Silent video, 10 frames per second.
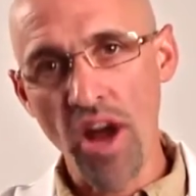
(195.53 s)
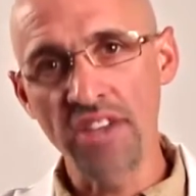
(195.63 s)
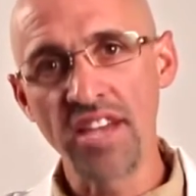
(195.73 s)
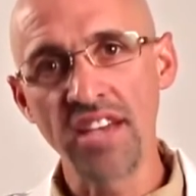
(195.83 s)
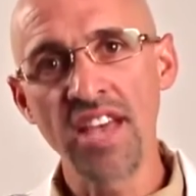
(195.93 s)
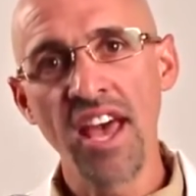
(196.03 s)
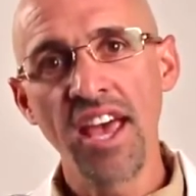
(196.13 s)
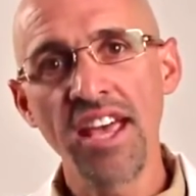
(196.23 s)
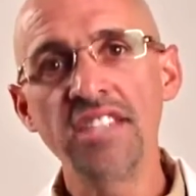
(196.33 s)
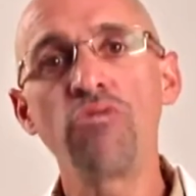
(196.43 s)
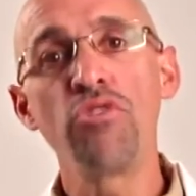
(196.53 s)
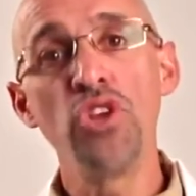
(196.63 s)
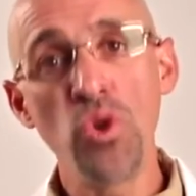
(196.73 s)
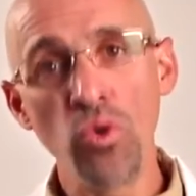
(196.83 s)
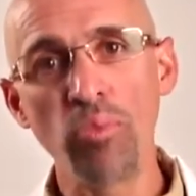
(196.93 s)
process is a
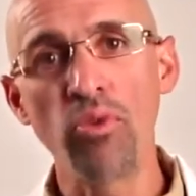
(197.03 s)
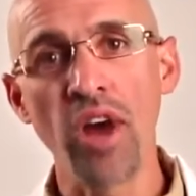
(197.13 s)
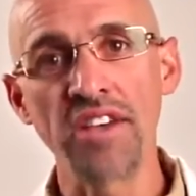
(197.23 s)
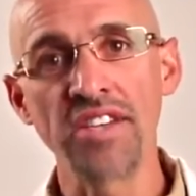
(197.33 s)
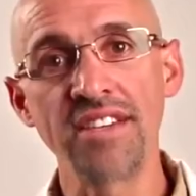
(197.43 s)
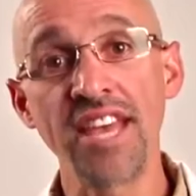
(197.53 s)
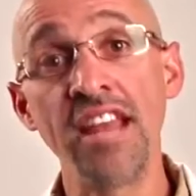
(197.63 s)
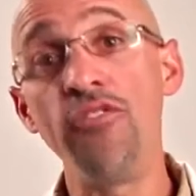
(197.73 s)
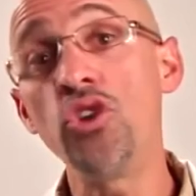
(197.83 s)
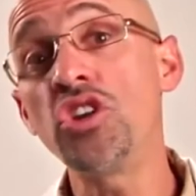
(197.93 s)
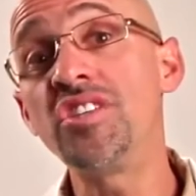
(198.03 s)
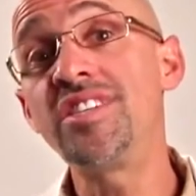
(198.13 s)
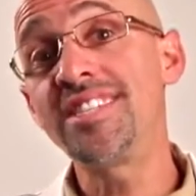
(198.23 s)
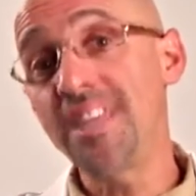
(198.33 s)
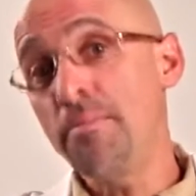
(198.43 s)
renewal process. And if you
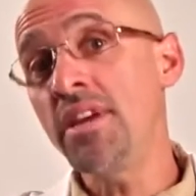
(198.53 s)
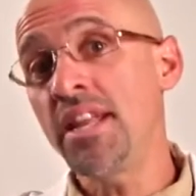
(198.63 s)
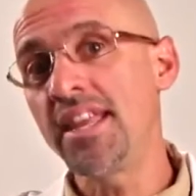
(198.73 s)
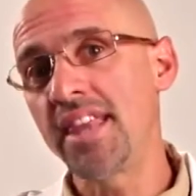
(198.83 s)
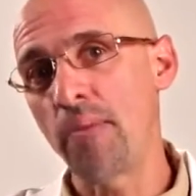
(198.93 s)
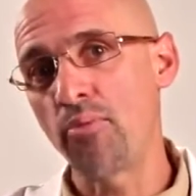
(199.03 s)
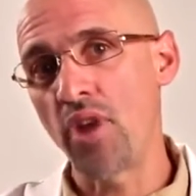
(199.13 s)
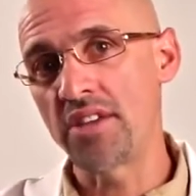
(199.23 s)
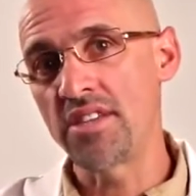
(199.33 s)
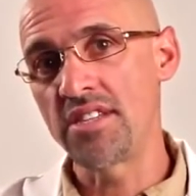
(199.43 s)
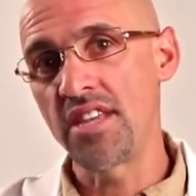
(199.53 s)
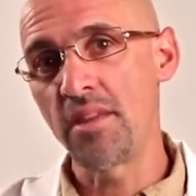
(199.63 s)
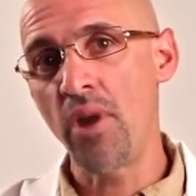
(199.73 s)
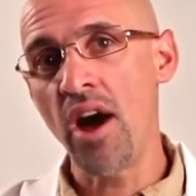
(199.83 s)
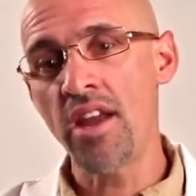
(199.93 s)
could stimulate that process
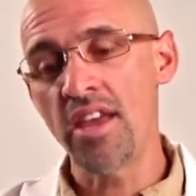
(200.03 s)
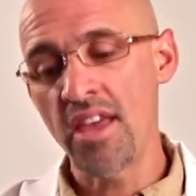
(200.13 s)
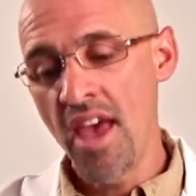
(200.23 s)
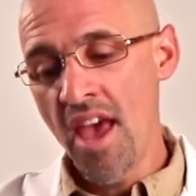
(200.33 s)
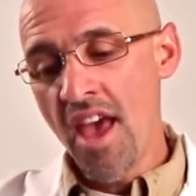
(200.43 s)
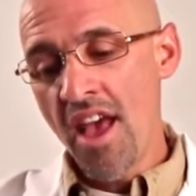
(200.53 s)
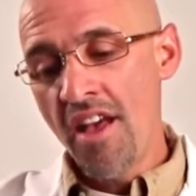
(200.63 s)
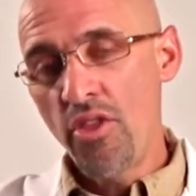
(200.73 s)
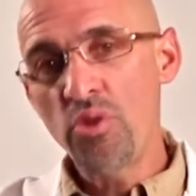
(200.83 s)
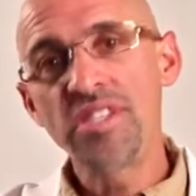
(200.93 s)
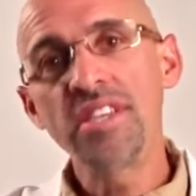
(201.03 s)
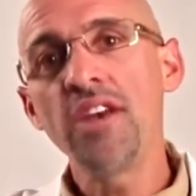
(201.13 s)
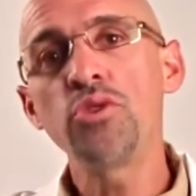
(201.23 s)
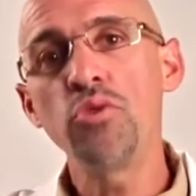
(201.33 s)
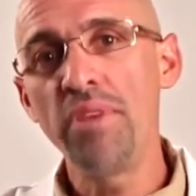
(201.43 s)
in the body, those
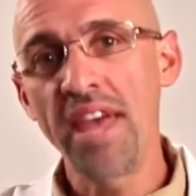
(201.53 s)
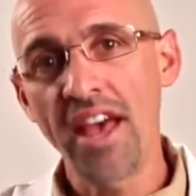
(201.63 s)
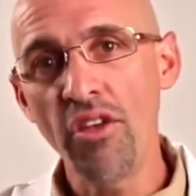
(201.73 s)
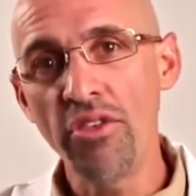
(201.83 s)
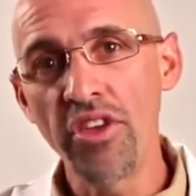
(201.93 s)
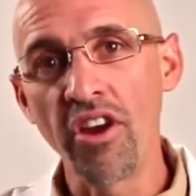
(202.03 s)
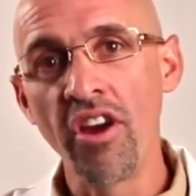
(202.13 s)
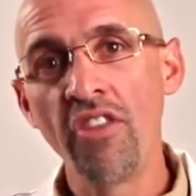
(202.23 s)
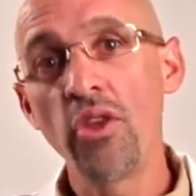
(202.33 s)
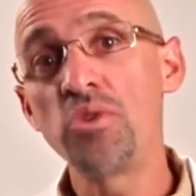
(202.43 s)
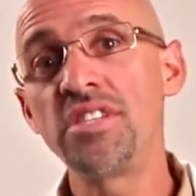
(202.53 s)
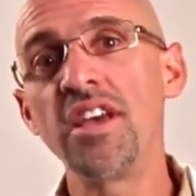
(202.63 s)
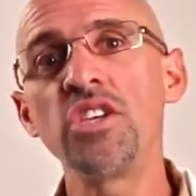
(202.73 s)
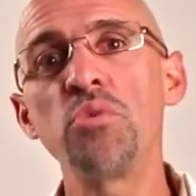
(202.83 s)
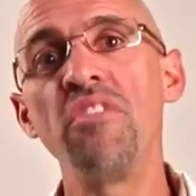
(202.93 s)
cells would be healthier. Those
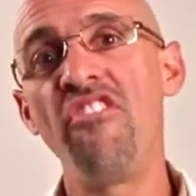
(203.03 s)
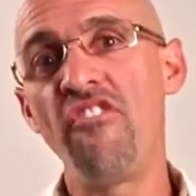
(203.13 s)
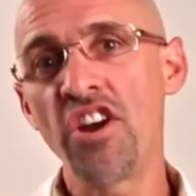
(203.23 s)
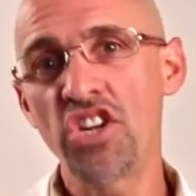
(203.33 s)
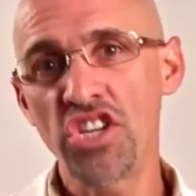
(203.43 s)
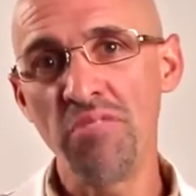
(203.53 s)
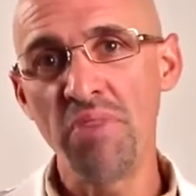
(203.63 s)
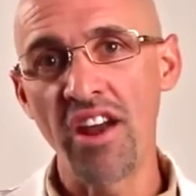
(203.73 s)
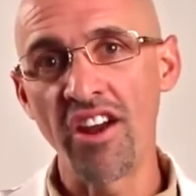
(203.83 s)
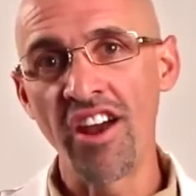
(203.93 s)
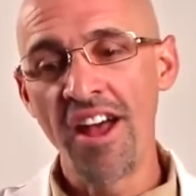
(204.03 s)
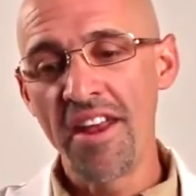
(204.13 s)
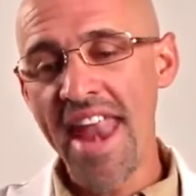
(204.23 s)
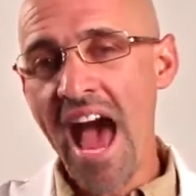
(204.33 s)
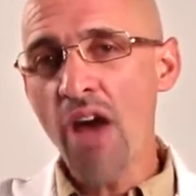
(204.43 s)
cells would function better.
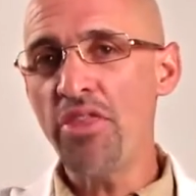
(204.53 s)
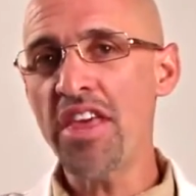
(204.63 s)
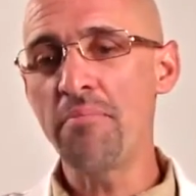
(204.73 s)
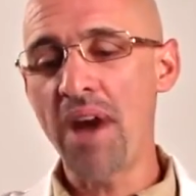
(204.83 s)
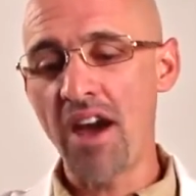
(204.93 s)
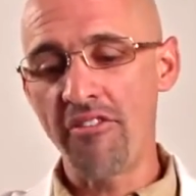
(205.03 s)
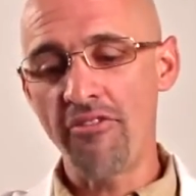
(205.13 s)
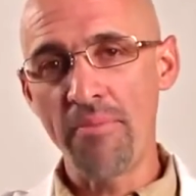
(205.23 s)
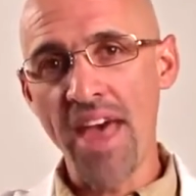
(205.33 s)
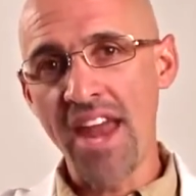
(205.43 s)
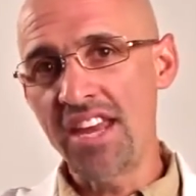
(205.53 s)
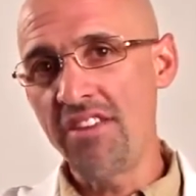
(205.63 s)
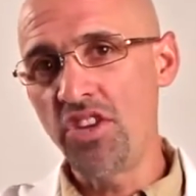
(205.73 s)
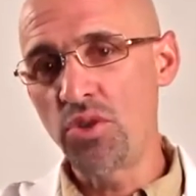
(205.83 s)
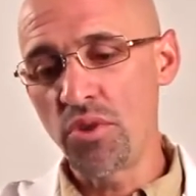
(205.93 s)
Now think about it from that
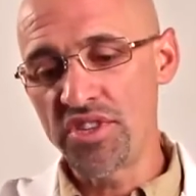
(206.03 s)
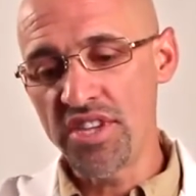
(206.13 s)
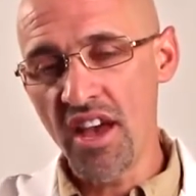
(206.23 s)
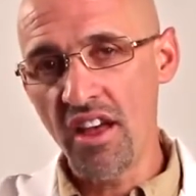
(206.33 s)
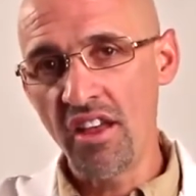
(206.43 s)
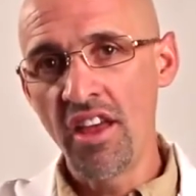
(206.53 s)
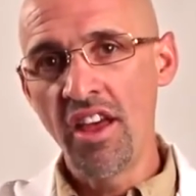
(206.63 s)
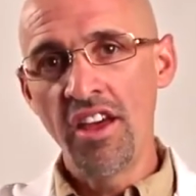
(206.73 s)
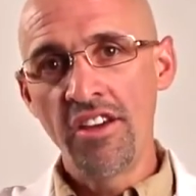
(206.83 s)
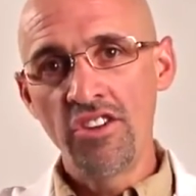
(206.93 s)
individual cell